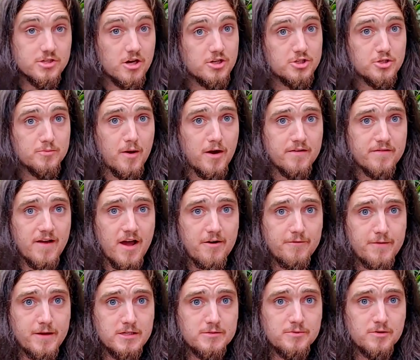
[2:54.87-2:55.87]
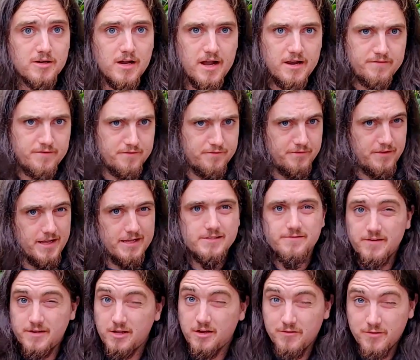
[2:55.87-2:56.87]
is also part of how Facebook kind of
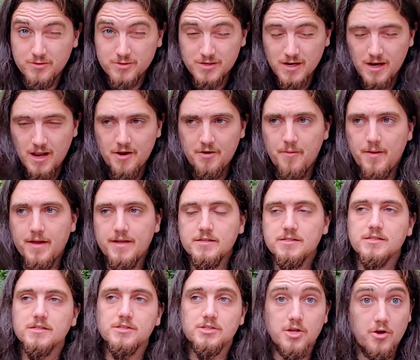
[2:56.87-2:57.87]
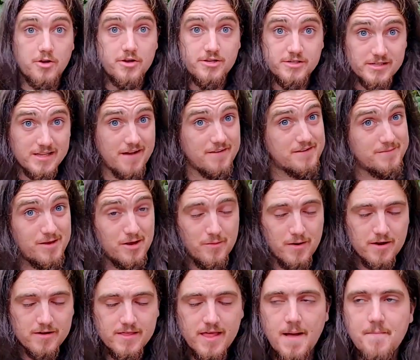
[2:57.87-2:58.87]
inflates video views in a lot of ways. So you just have to be
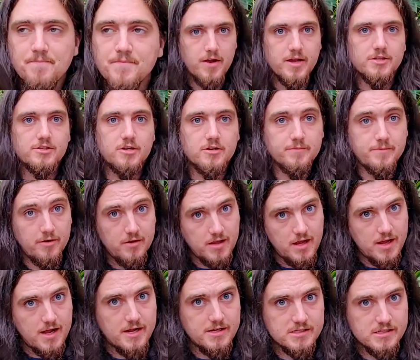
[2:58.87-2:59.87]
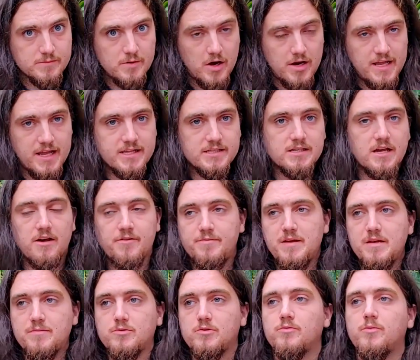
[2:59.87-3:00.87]
aware of that. Okay, so you're building a custom audience of
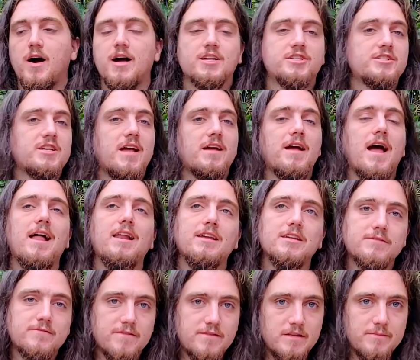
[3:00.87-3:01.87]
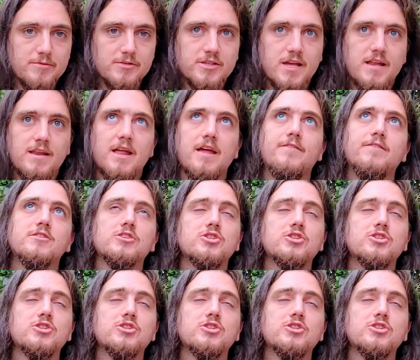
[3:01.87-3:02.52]
people who watched at least 50%. If